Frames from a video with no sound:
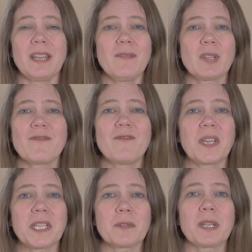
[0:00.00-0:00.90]
even a
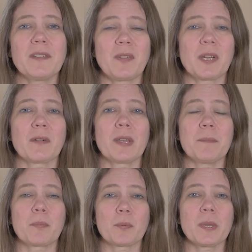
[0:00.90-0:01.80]
very, very
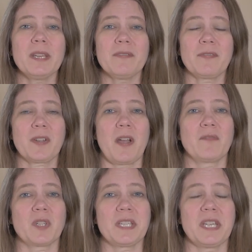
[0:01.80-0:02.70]
brief
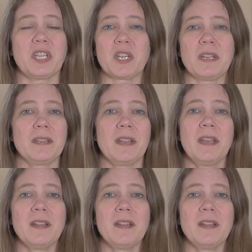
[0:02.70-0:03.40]
conversation,